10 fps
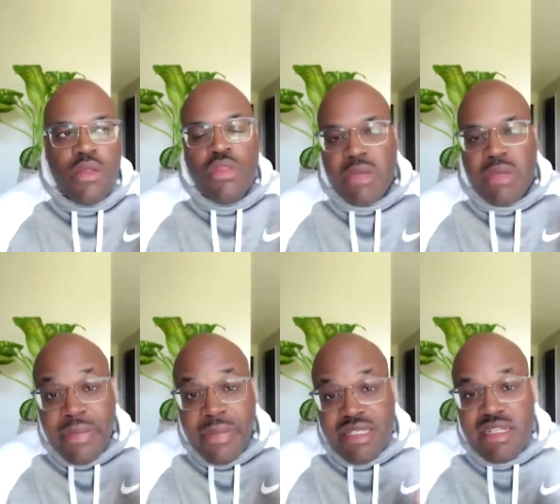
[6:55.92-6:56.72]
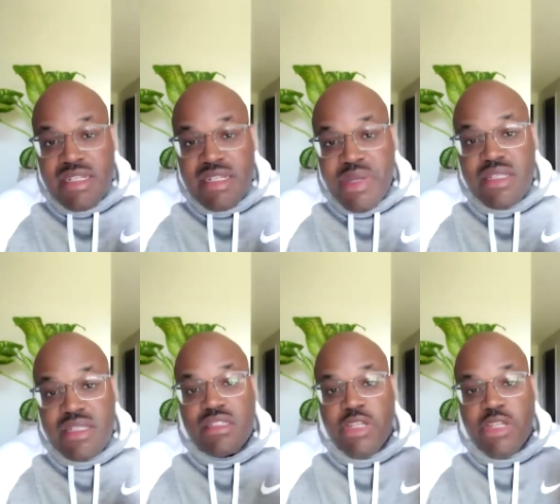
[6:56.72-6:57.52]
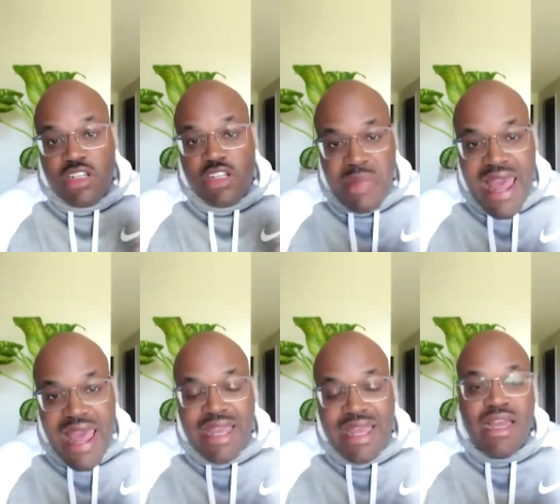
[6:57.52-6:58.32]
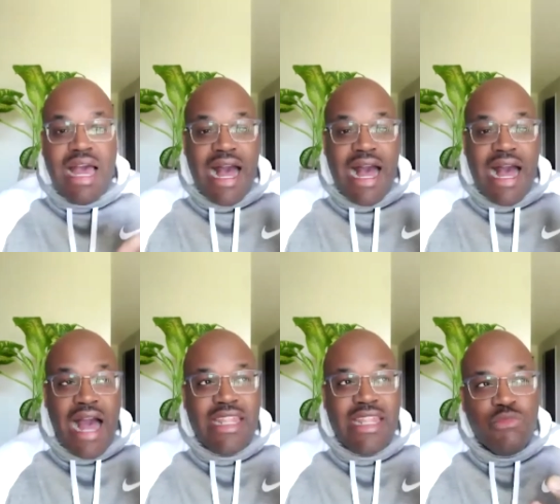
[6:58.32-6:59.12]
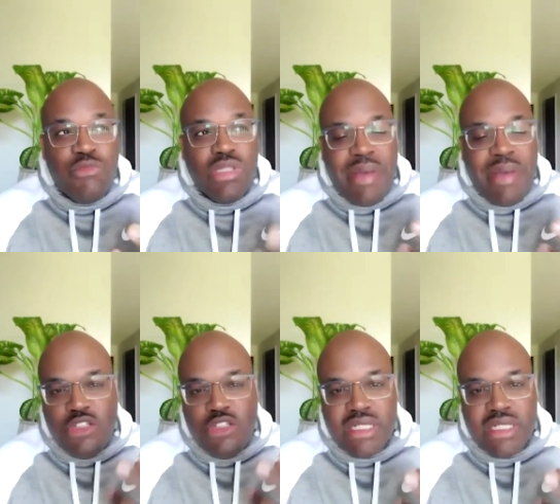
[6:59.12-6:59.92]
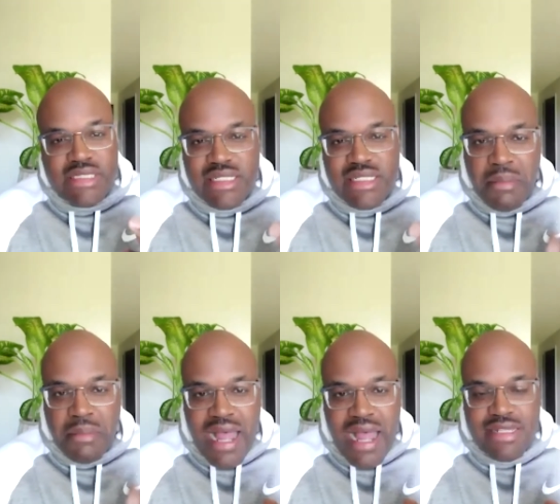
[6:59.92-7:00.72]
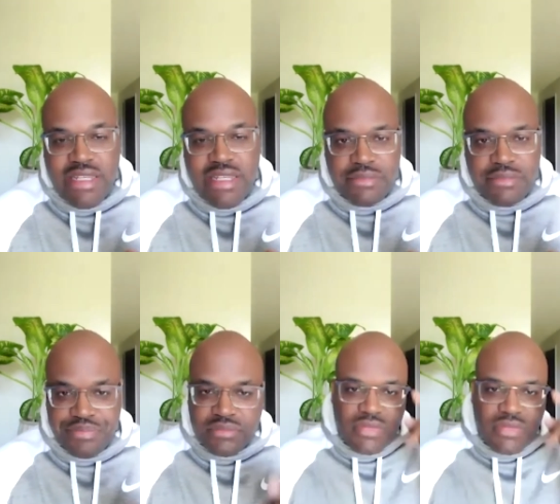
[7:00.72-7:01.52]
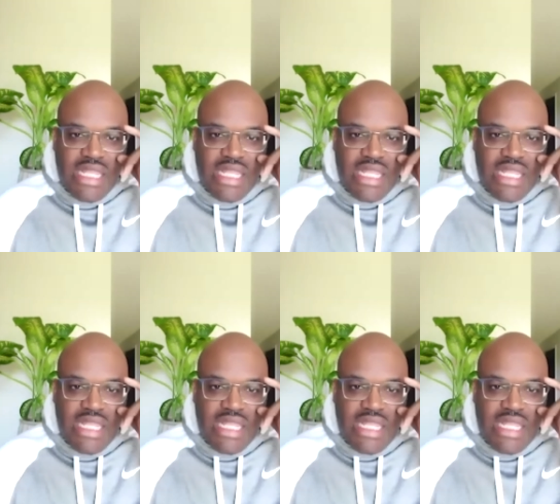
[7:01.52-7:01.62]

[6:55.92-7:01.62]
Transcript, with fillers: coming into this business some years back, I didn't really pay too much attention to mindset. I